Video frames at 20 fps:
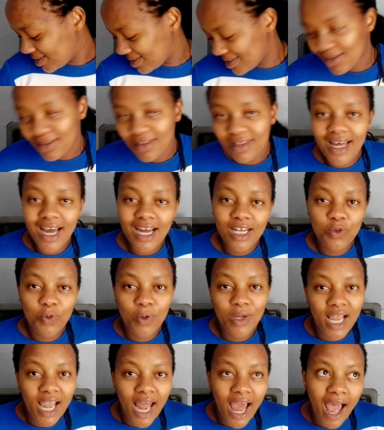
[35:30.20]
So that
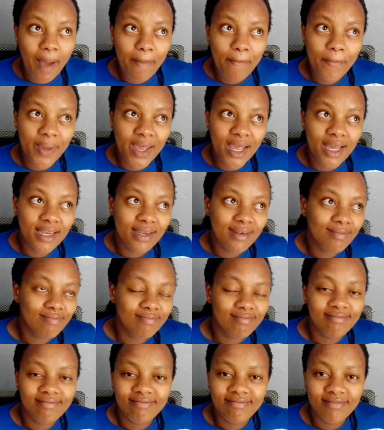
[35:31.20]
will happen.
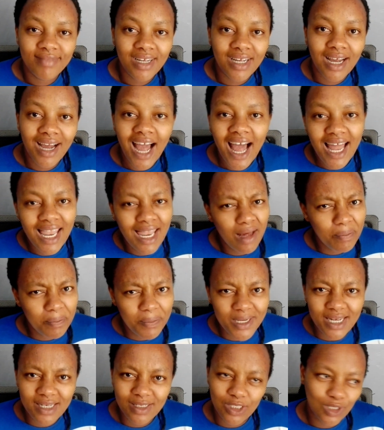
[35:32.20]
I'll
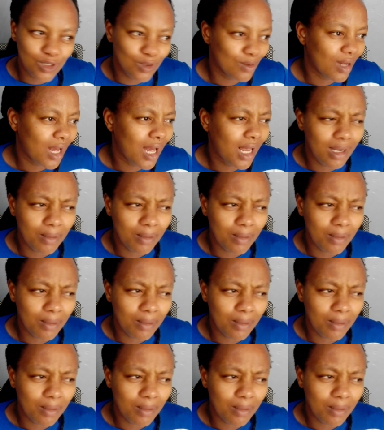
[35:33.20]
update you.